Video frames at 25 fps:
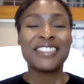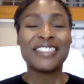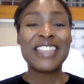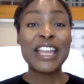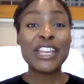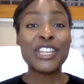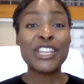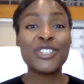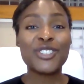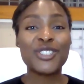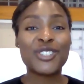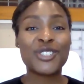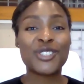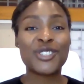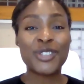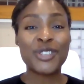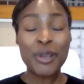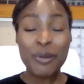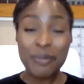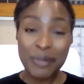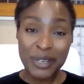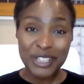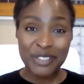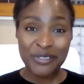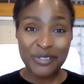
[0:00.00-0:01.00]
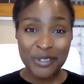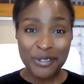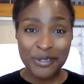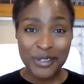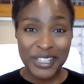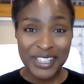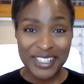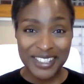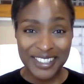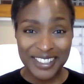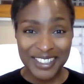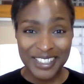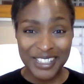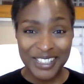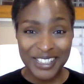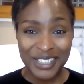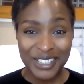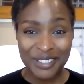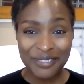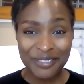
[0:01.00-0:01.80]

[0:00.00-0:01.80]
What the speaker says: Thank you so much for watching this